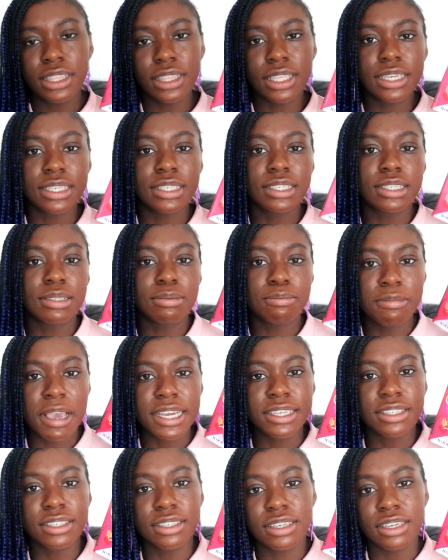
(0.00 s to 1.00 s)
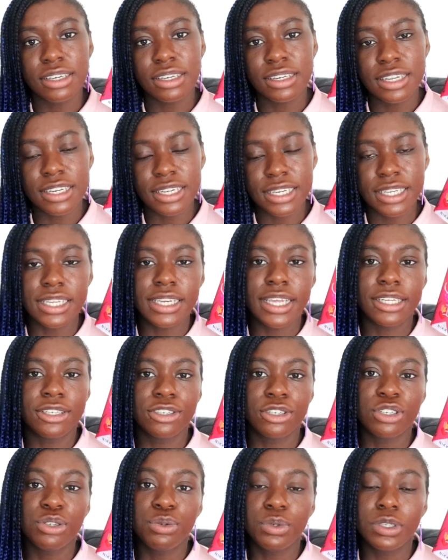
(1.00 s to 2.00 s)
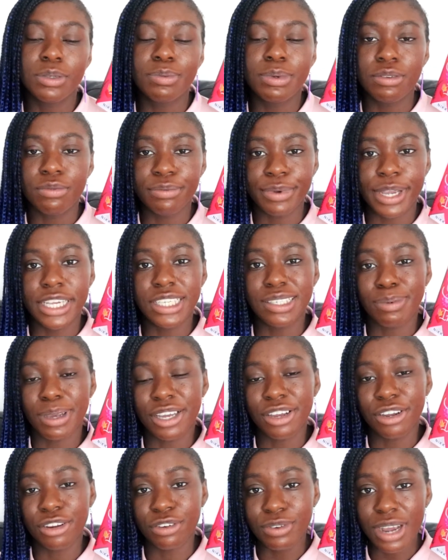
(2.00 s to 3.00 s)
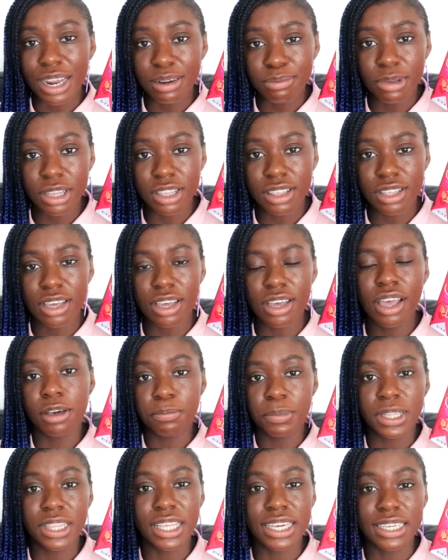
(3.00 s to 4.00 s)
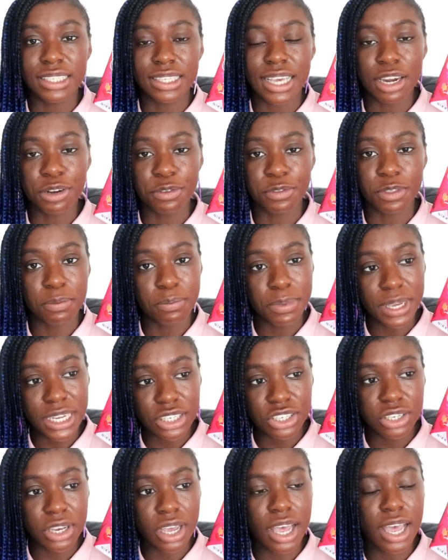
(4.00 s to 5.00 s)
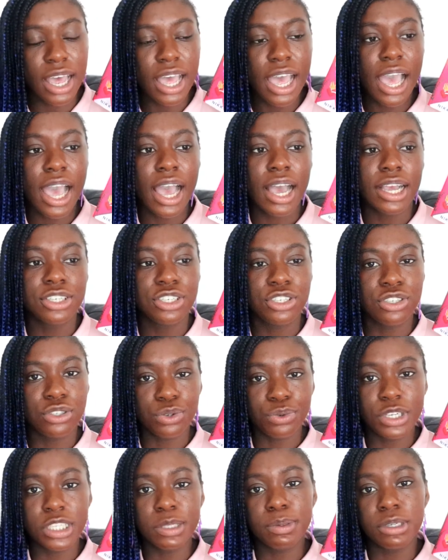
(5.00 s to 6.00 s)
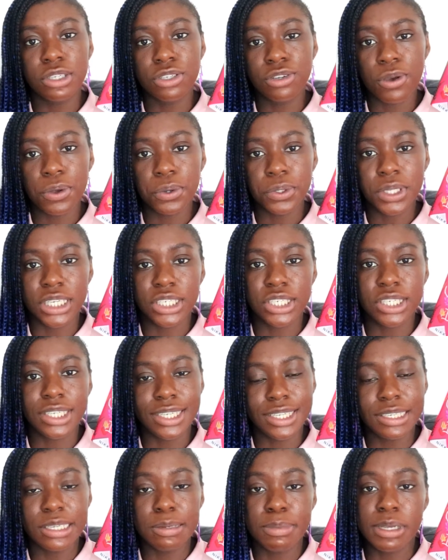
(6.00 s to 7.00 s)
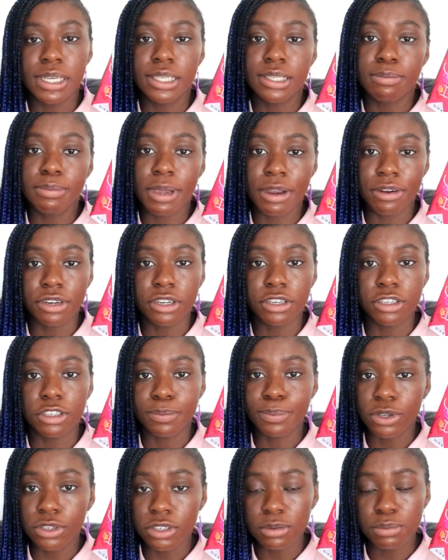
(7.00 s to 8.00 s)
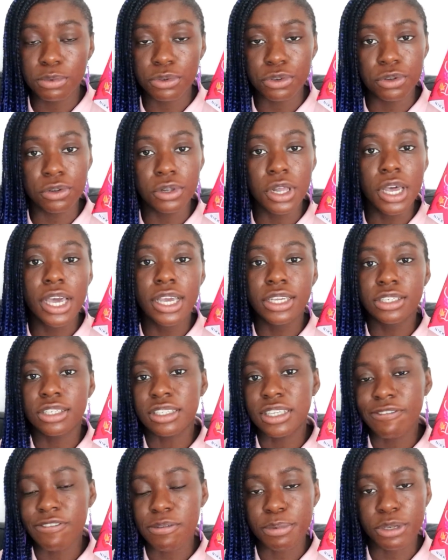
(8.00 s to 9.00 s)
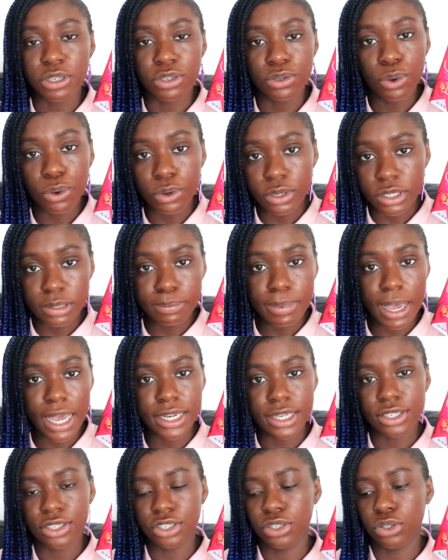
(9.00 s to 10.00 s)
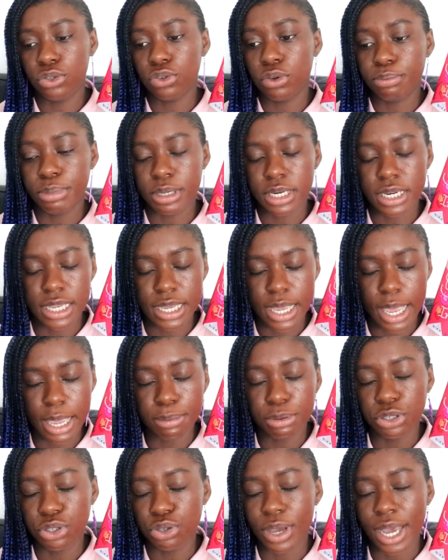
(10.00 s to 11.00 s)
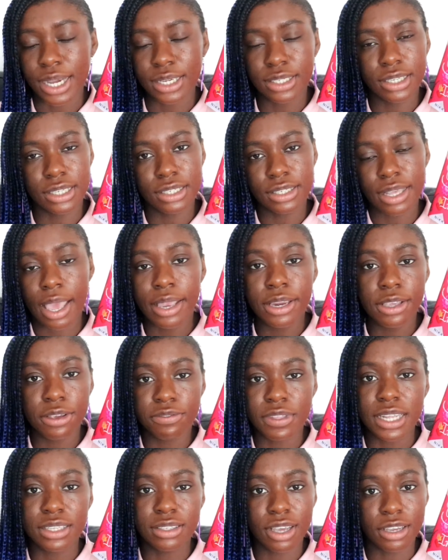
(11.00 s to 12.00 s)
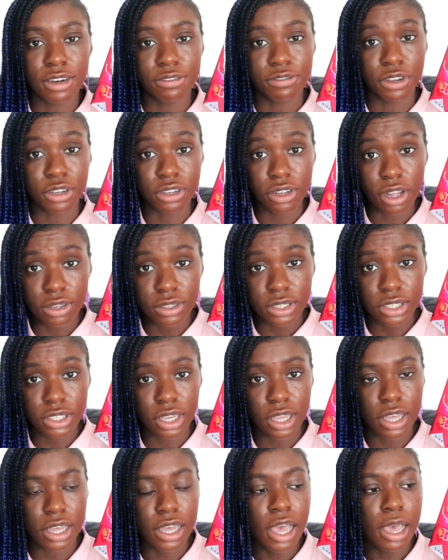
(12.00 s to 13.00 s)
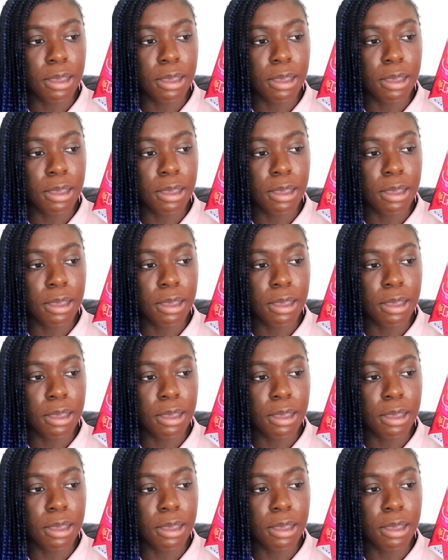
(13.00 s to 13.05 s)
this Mexican teenager who has been raised by her grandmother. Her mother is out of the picture and she's always been told that she needs to be as American as possible. She's never been taught Spanish, she's not been able to access any of that side of her culture